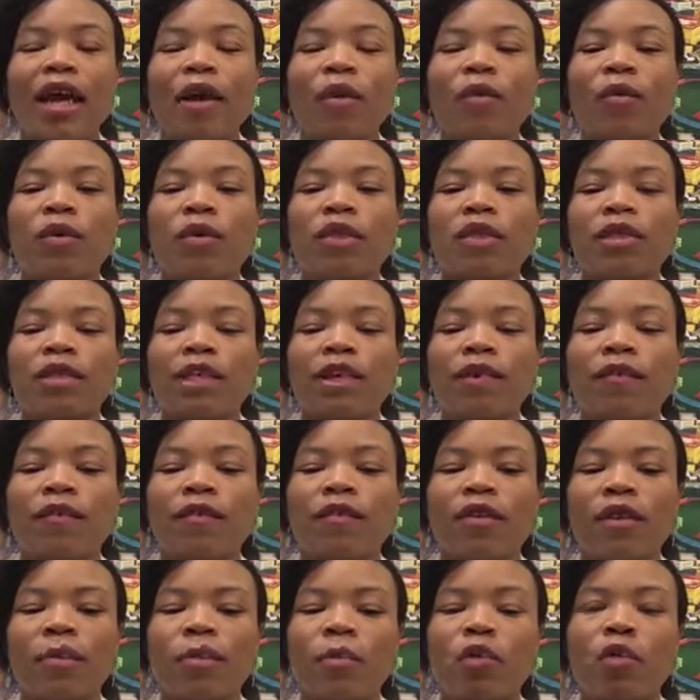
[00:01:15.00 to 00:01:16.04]
I would
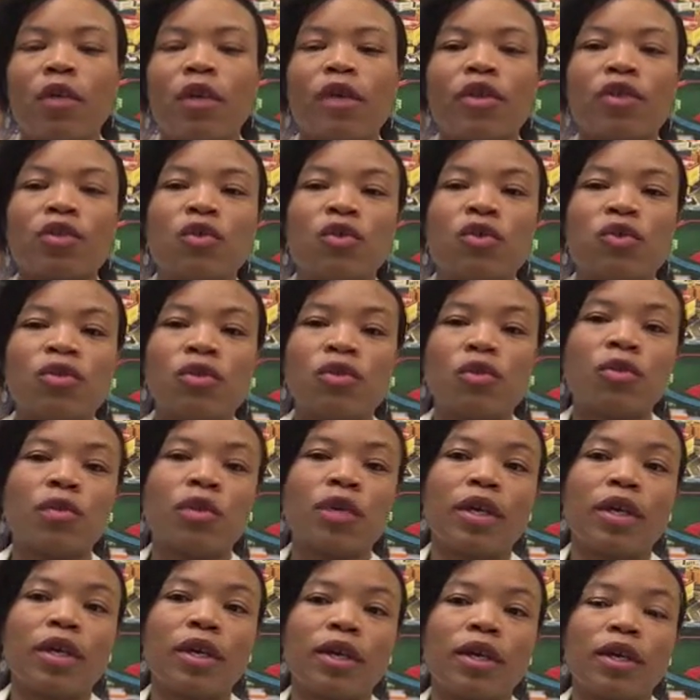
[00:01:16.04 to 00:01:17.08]
definitely point to
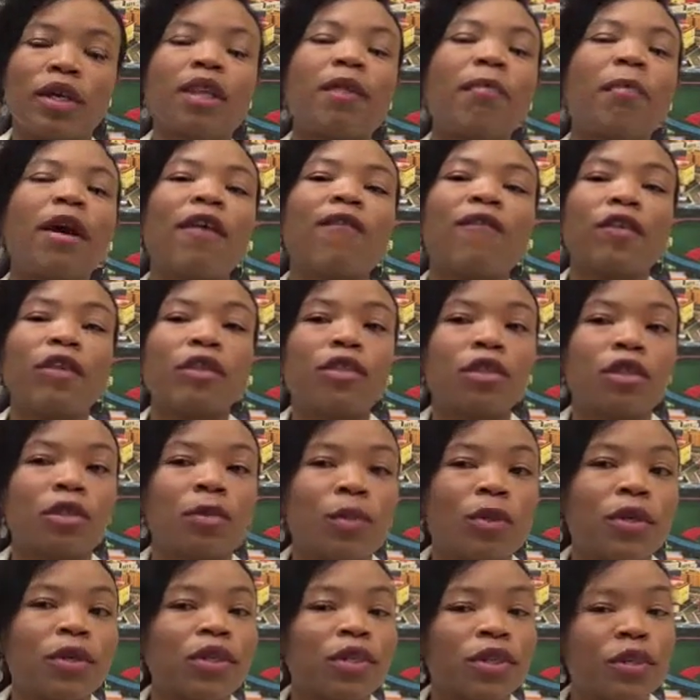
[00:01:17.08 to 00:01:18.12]
getting my first
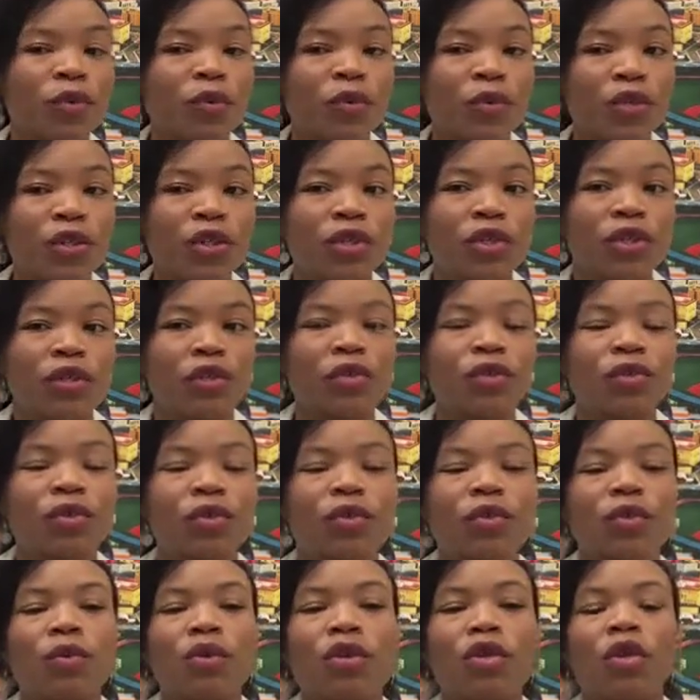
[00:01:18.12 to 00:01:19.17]
experience in research
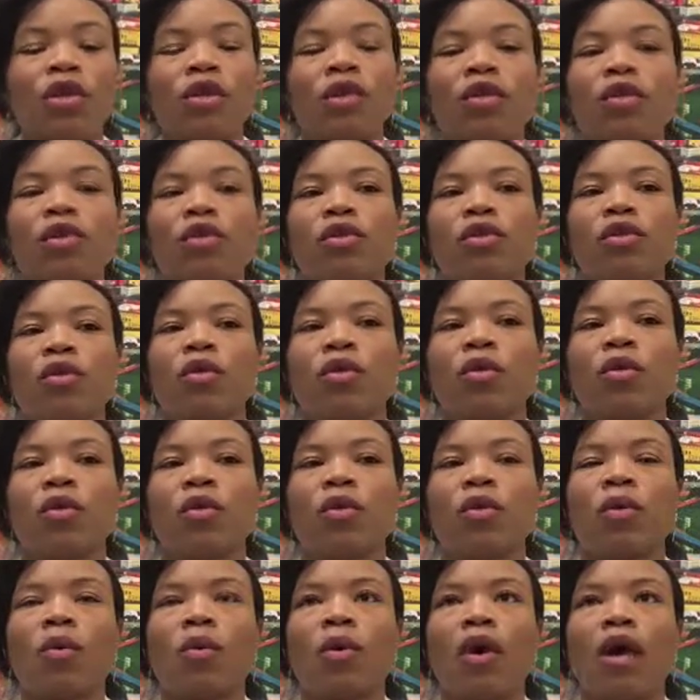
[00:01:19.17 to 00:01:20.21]
too.
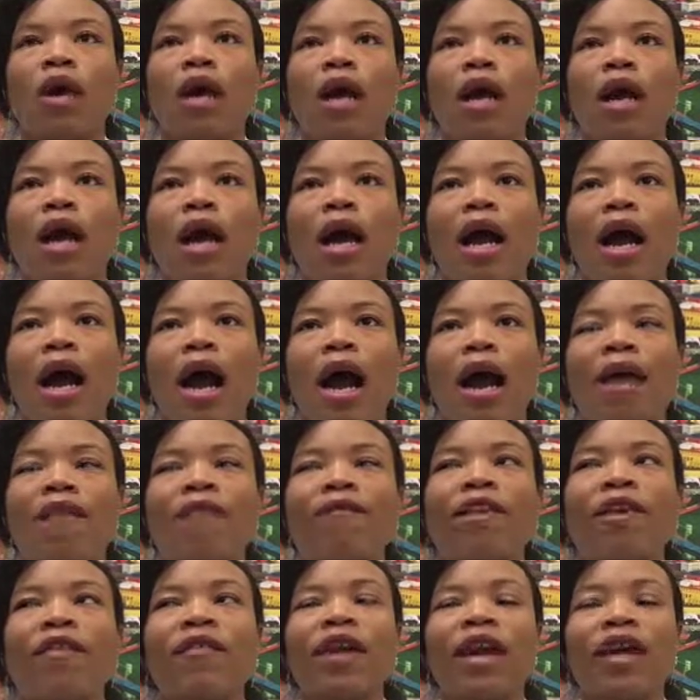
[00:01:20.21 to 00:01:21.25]
So I've
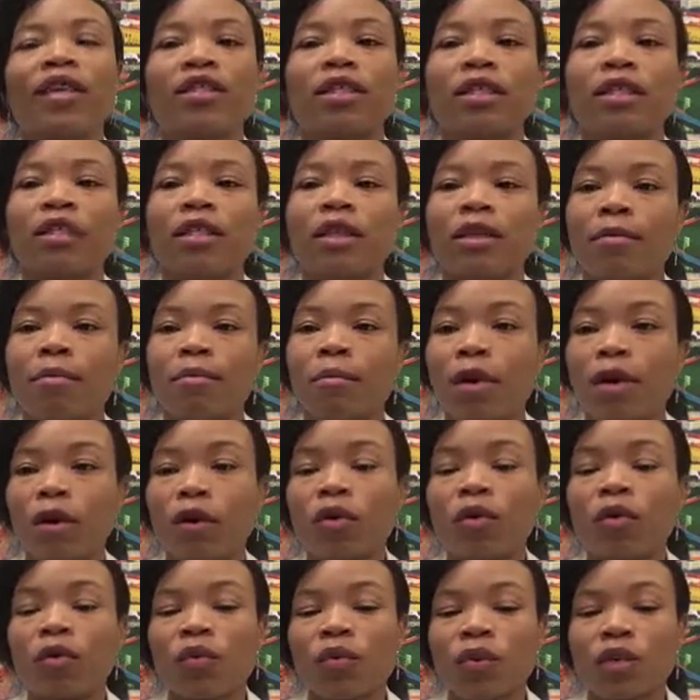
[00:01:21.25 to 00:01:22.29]
never actually did
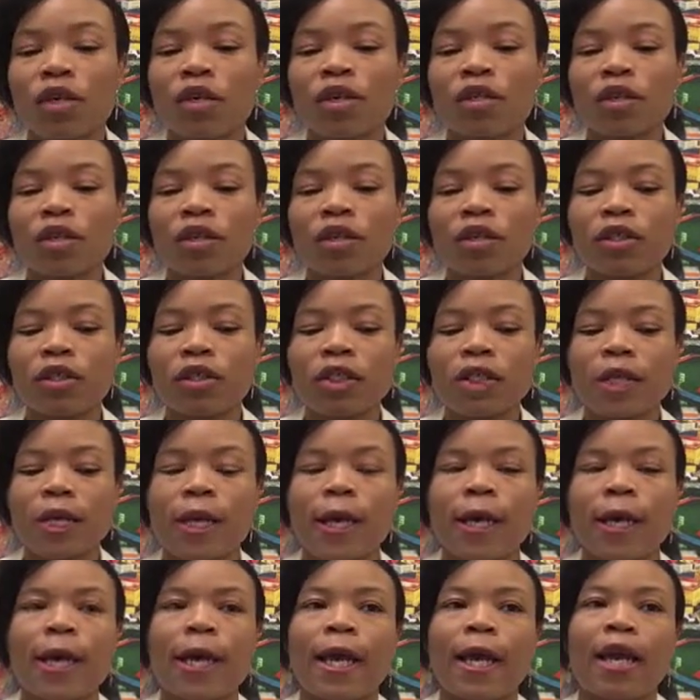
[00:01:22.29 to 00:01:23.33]
medical research,
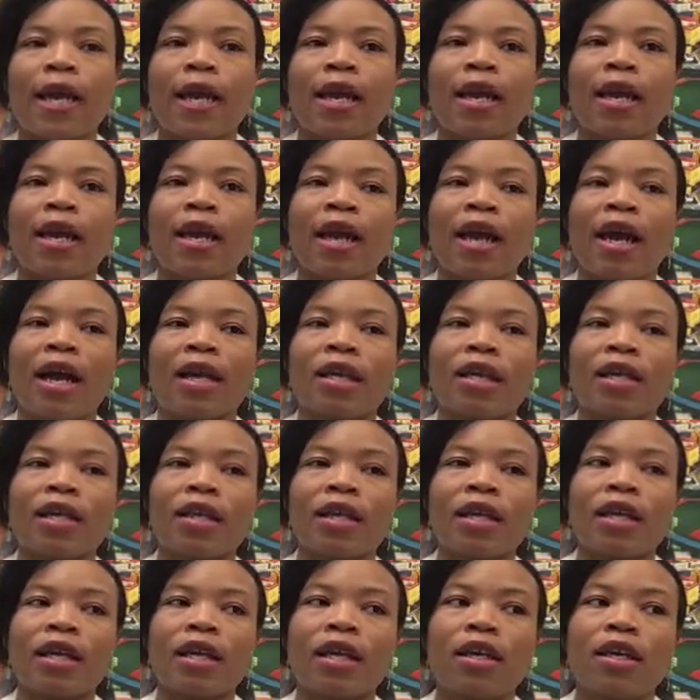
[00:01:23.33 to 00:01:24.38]
and I
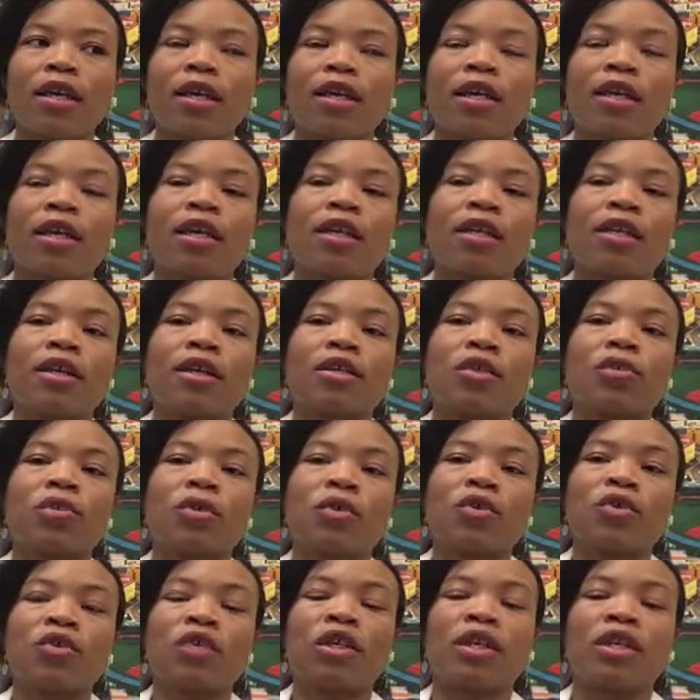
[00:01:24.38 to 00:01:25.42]
think getting the
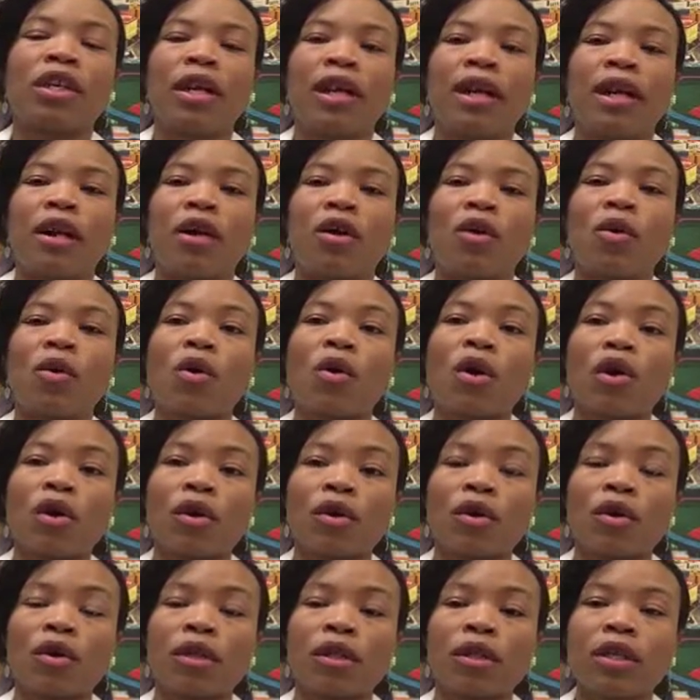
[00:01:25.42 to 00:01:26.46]
exposure now
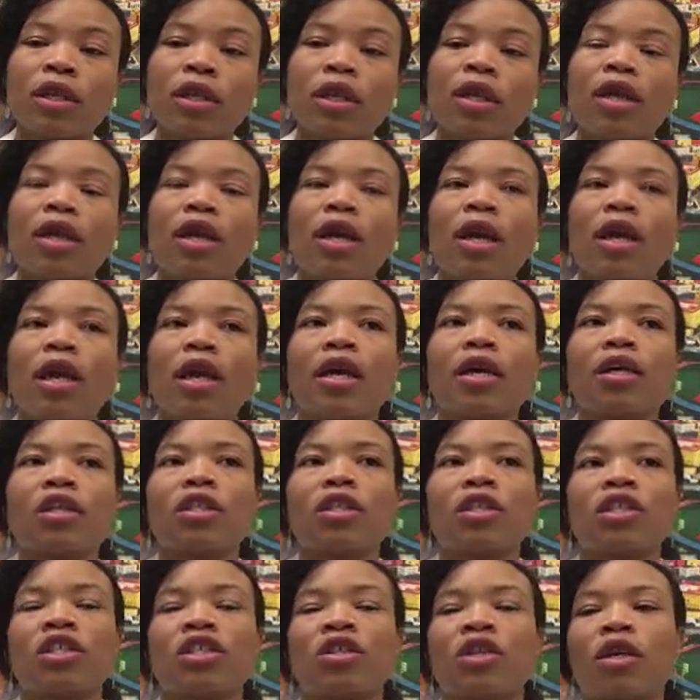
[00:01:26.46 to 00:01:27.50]
early
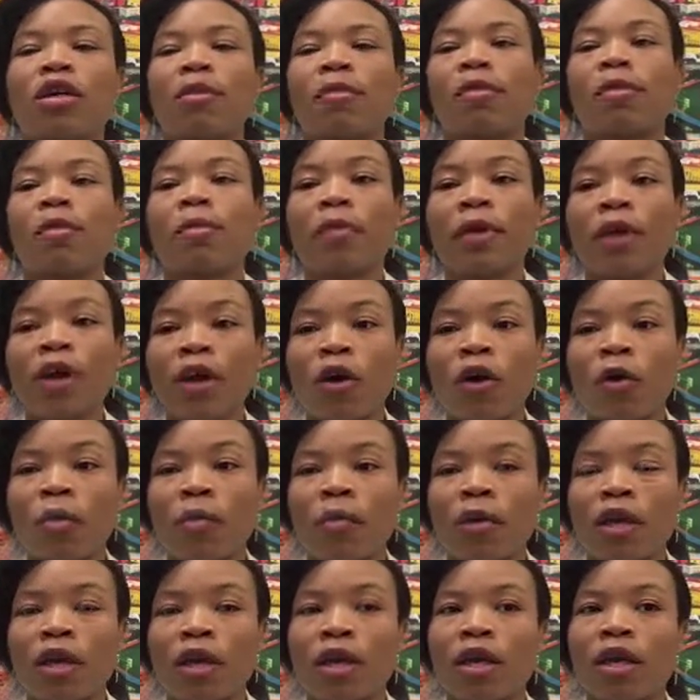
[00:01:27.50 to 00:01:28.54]
is just going to propel
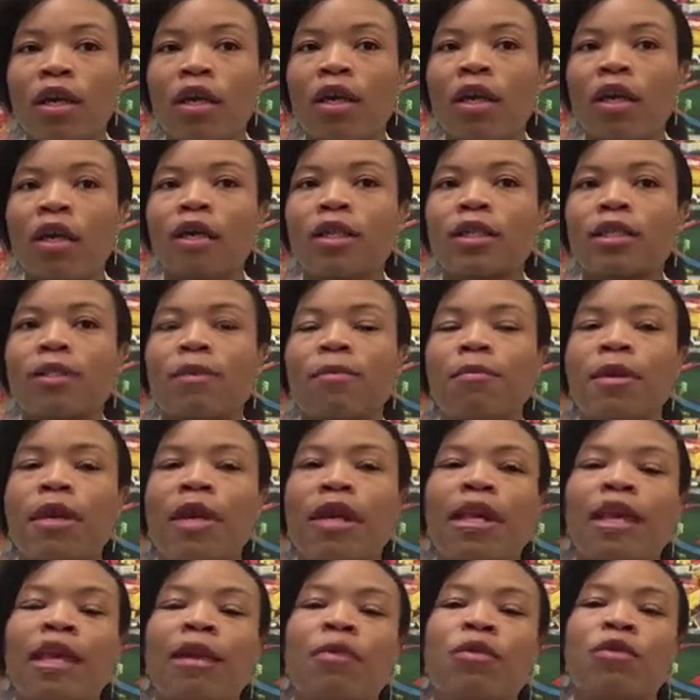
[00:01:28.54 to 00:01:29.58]
me to
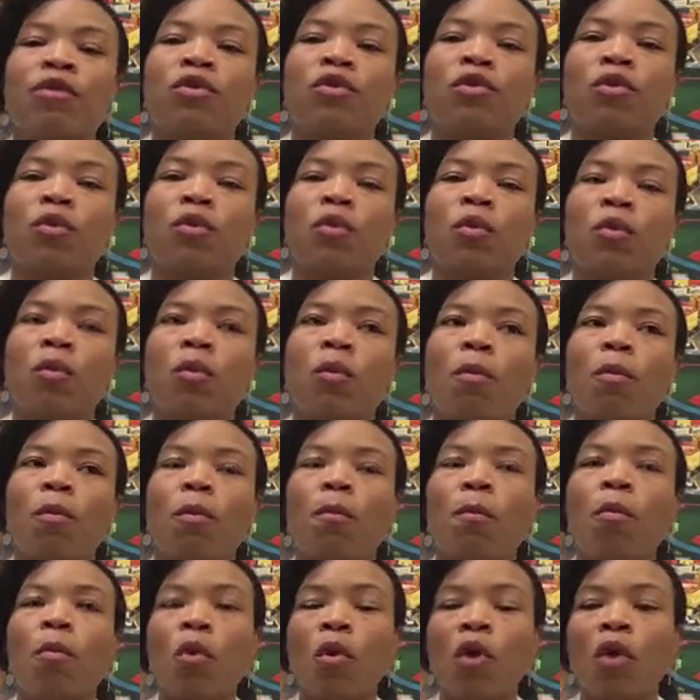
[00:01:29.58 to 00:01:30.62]
being able to do
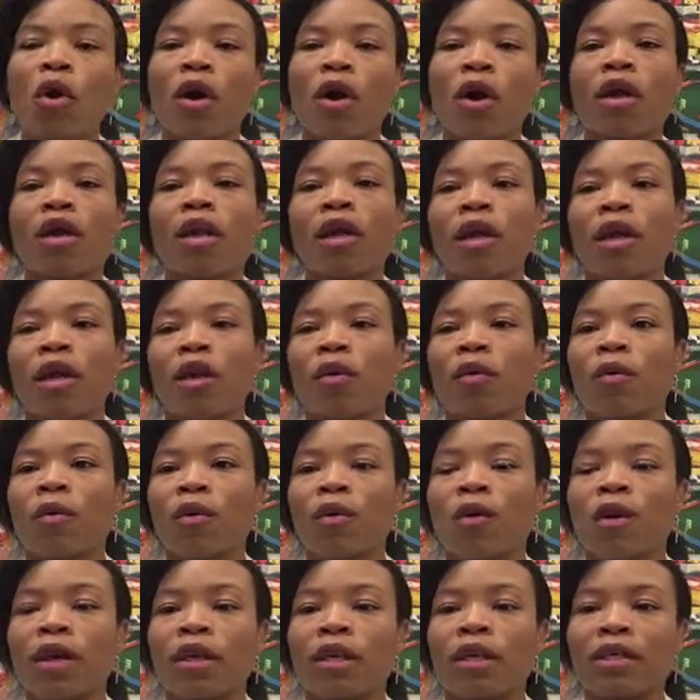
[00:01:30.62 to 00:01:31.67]
more later
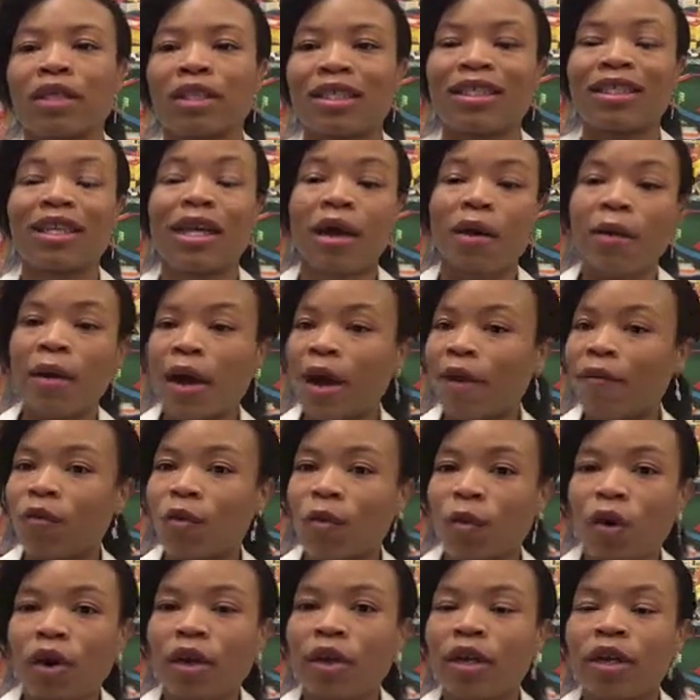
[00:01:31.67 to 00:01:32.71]
on, because now I have a
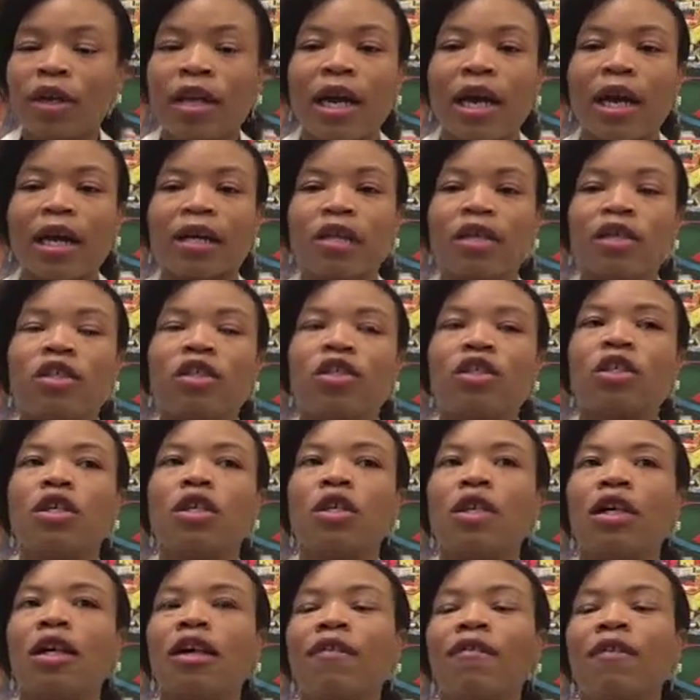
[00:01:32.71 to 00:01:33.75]
working knowledge
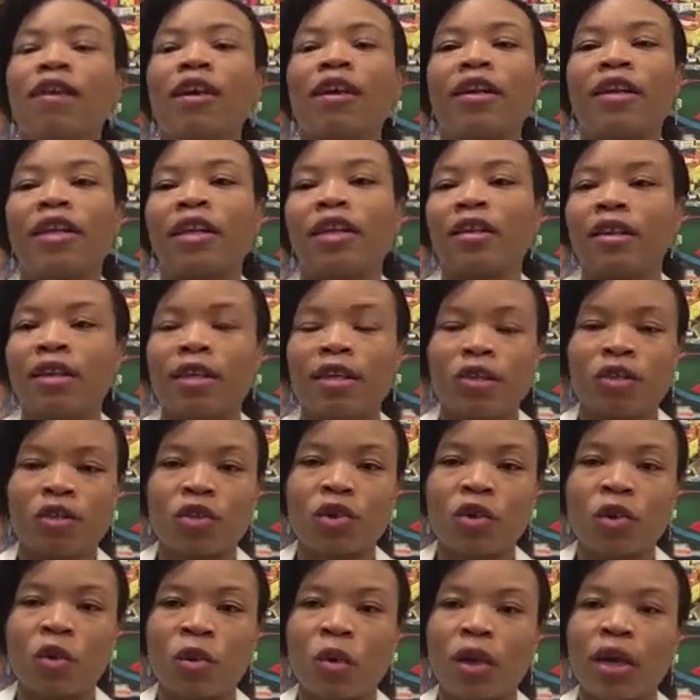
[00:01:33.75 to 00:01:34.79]
of how to get things
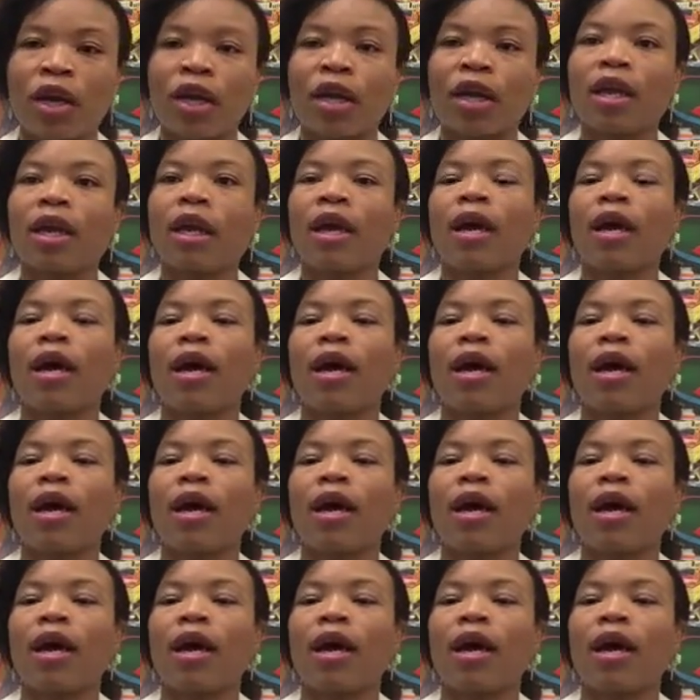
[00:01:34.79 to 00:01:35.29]
going,